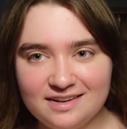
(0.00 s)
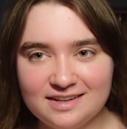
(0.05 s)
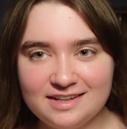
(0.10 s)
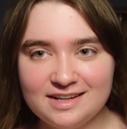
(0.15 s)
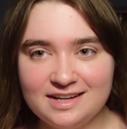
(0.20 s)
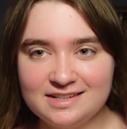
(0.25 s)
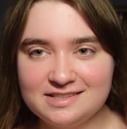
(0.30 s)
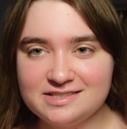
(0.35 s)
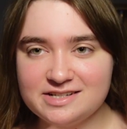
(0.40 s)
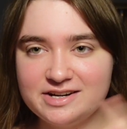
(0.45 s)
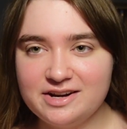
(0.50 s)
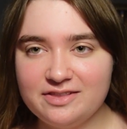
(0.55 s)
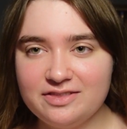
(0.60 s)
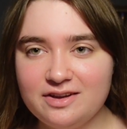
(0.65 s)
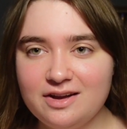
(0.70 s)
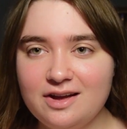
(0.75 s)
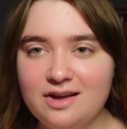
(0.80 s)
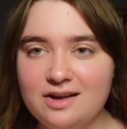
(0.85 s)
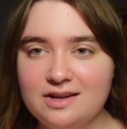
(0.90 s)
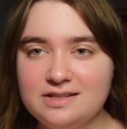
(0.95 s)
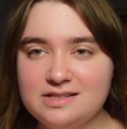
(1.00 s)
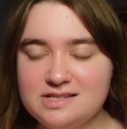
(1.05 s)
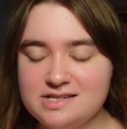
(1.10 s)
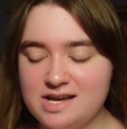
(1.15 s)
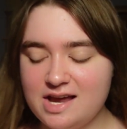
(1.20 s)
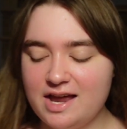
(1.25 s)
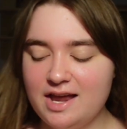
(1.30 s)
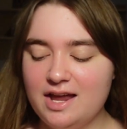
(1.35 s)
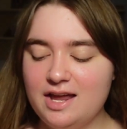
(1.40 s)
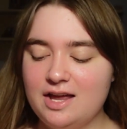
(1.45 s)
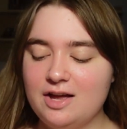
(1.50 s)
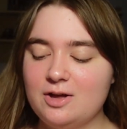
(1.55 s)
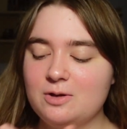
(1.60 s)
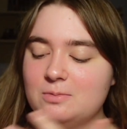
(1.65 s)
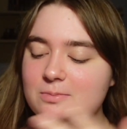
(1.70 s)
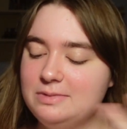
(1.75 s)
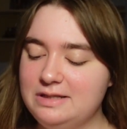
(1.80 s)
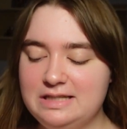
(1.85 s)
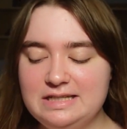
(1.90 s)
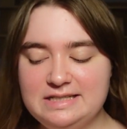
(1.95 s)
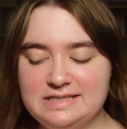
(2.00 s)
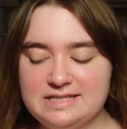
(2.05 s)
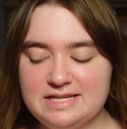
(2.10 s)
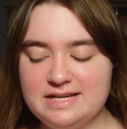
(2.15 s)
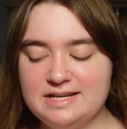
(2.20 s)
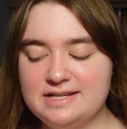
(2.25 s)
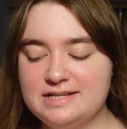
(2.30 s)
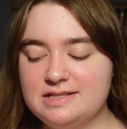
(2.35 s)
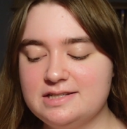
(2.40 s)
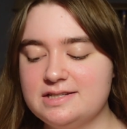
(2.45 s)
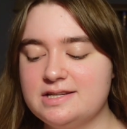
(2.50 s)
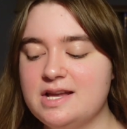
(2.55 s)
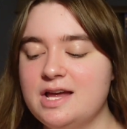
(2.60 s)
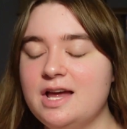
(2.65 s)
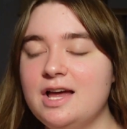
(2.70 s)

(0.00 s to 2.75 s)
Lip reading: Yet another day completed.